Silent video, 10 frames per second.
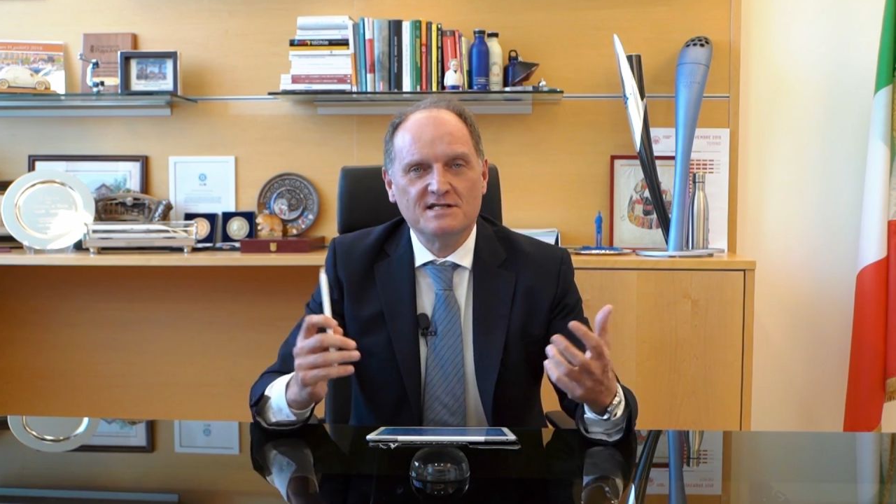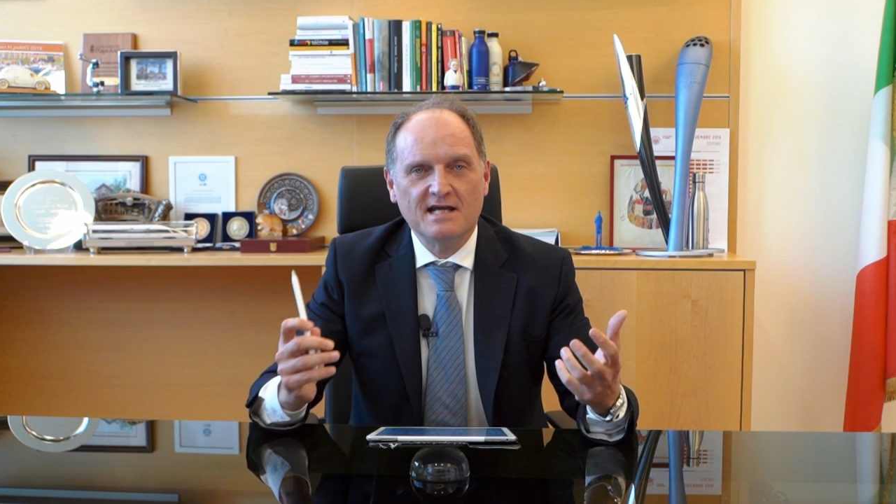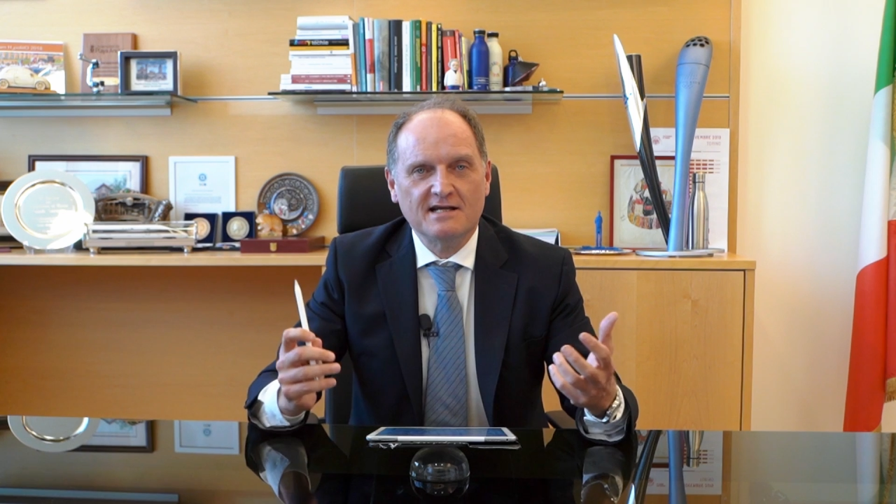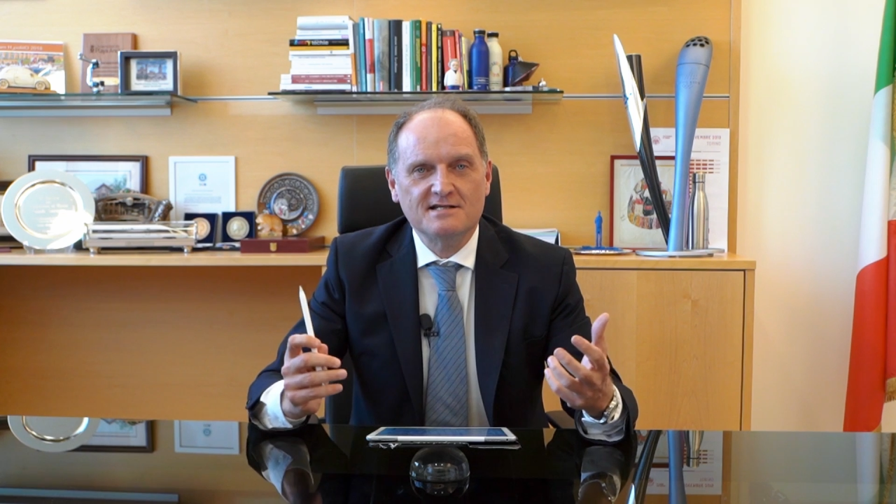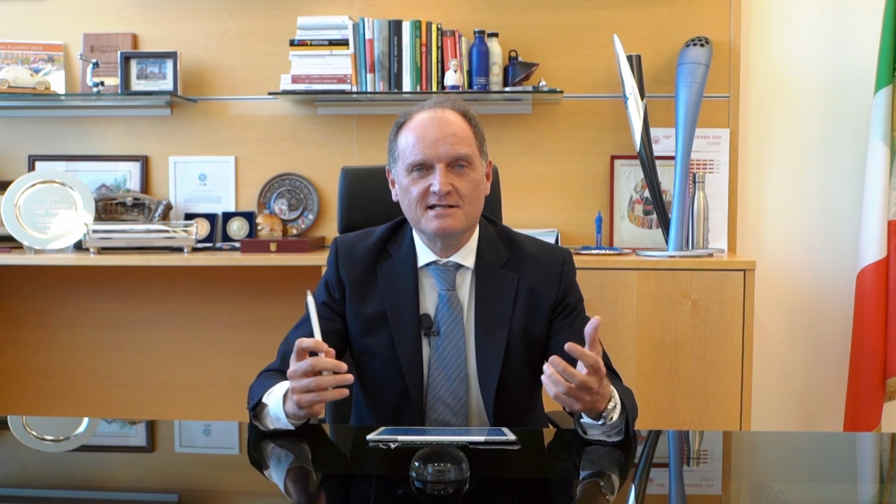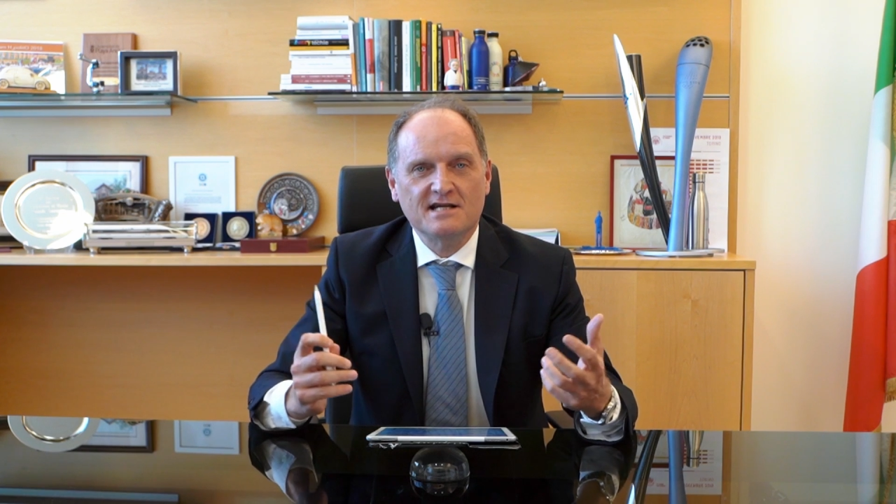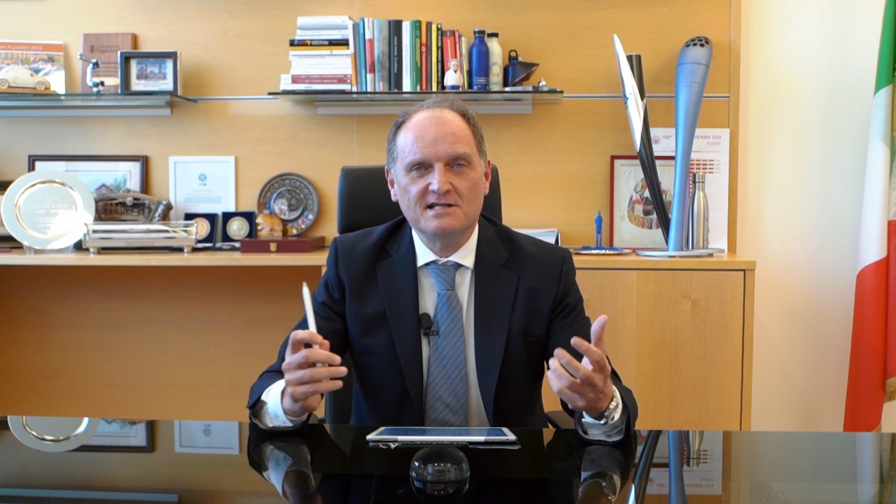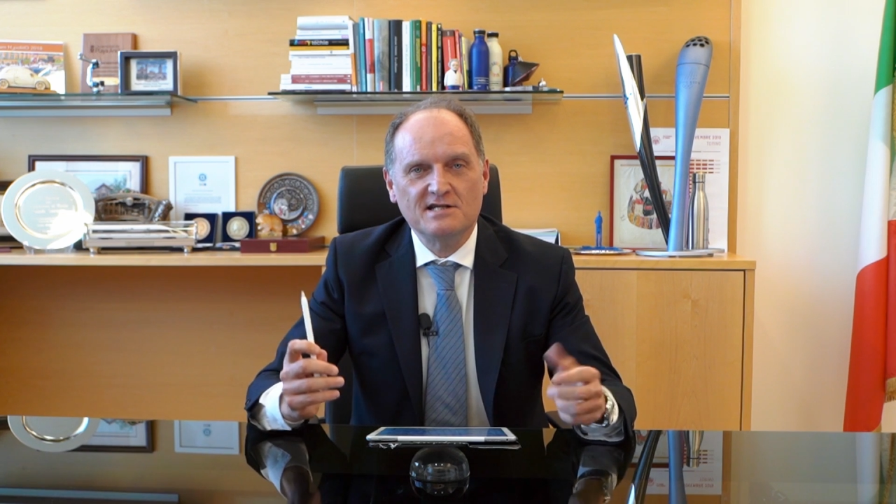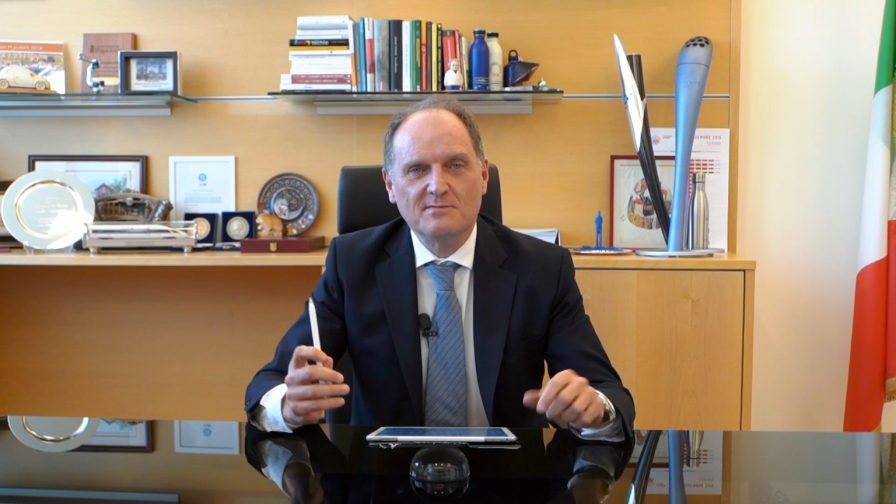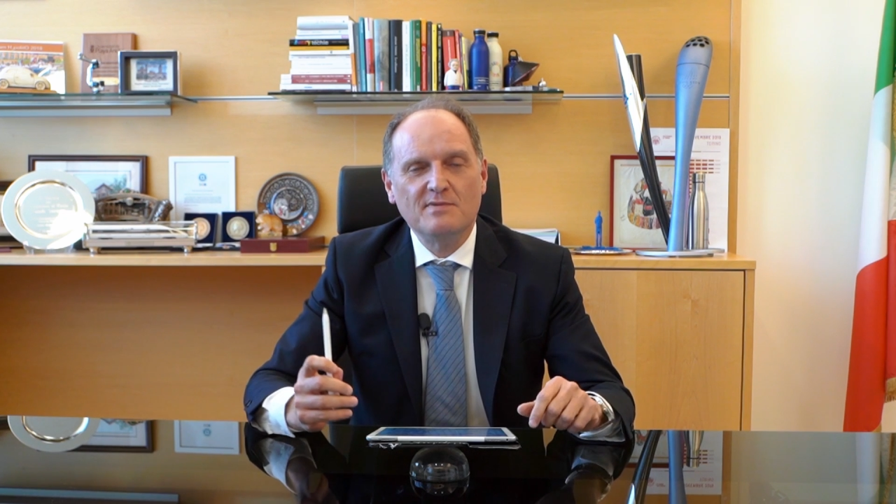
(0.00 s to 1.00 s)

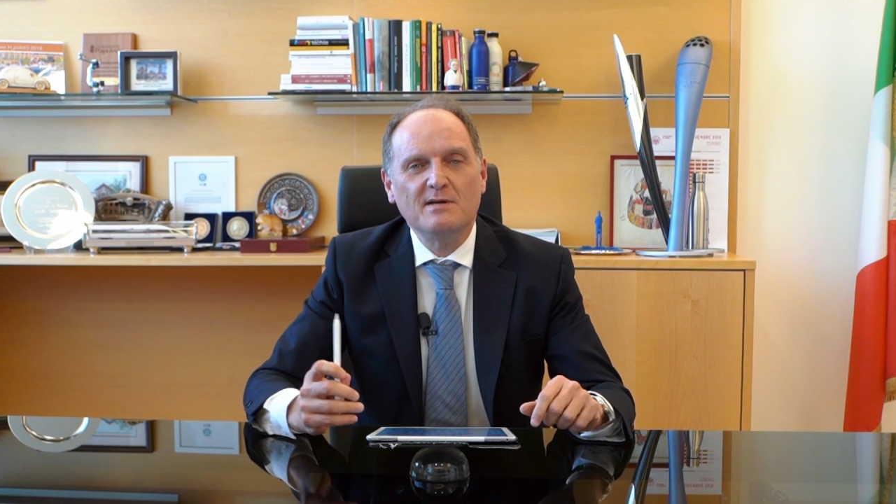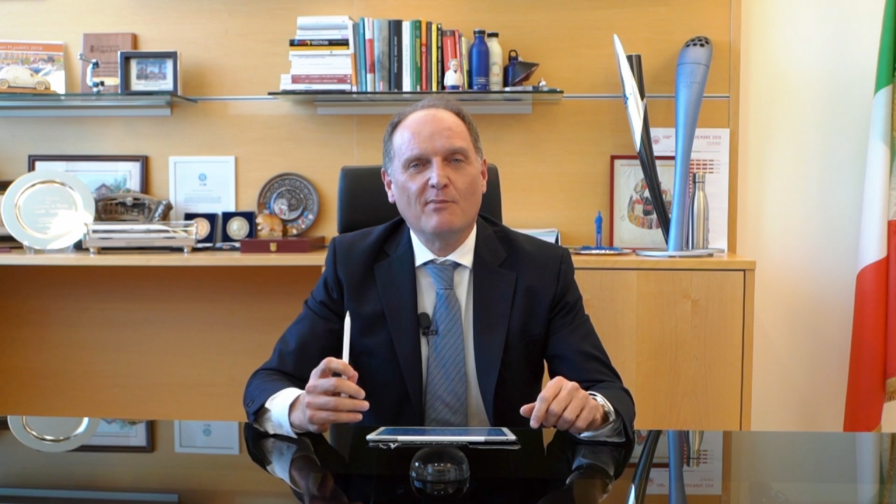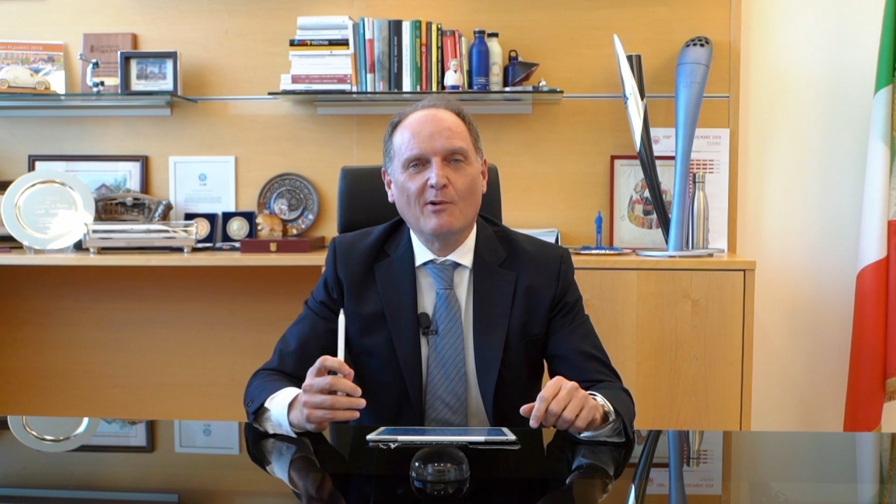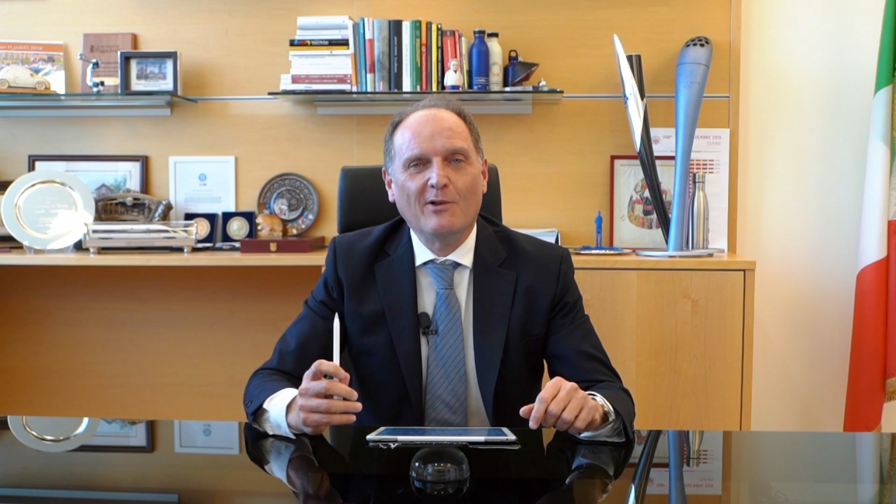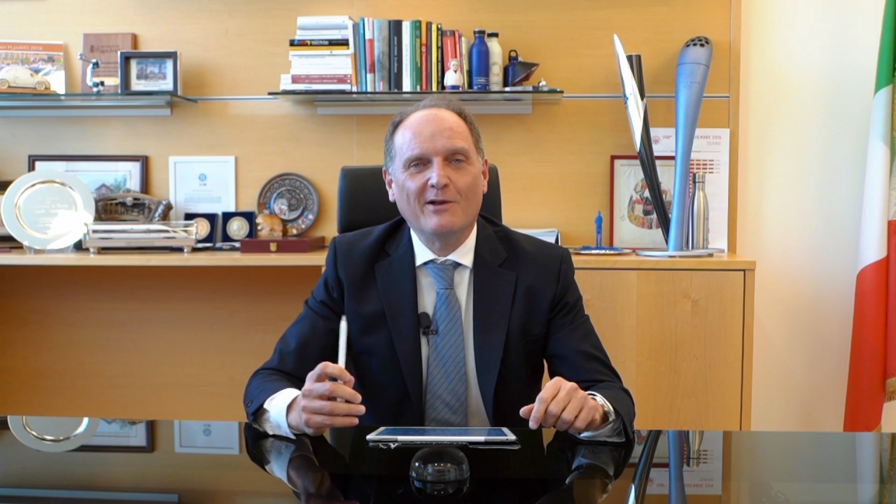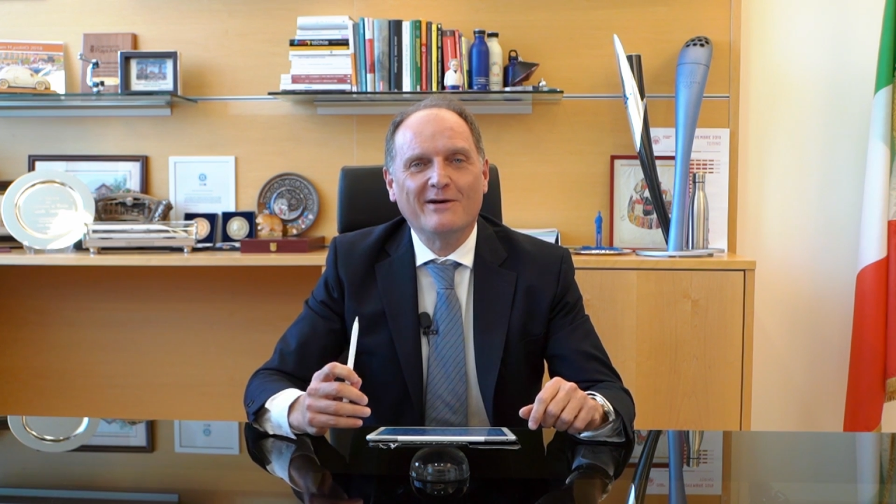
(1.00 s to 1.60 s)
60 people